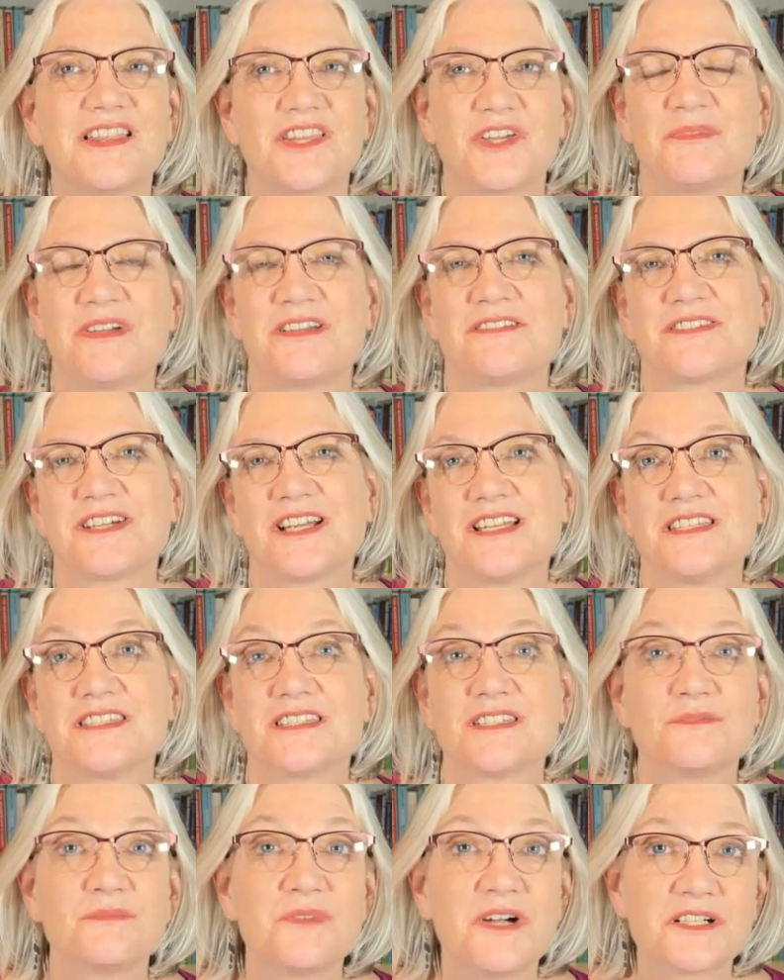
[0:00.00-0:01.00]
Hello, my friends,
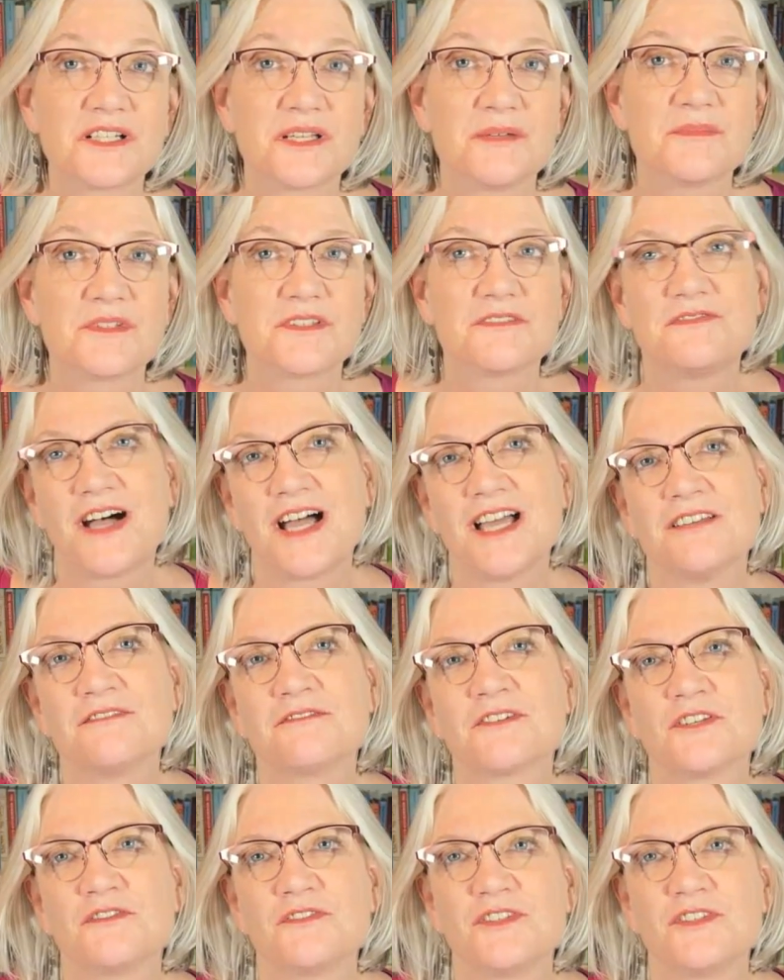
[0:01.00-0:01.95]
and welcome to 5 for the